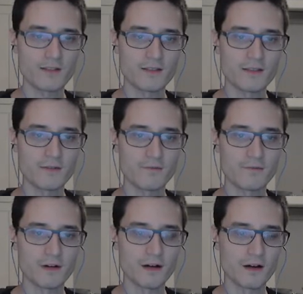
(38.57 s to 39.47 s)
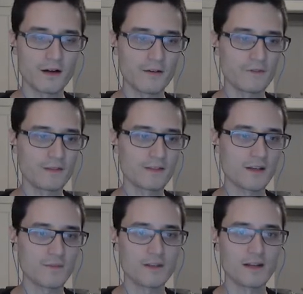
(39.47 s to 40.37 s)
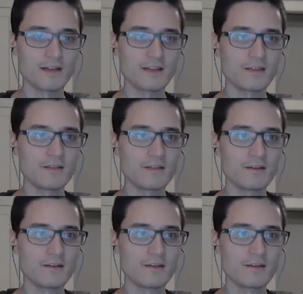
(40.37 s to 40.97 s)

the 5th gem that I need,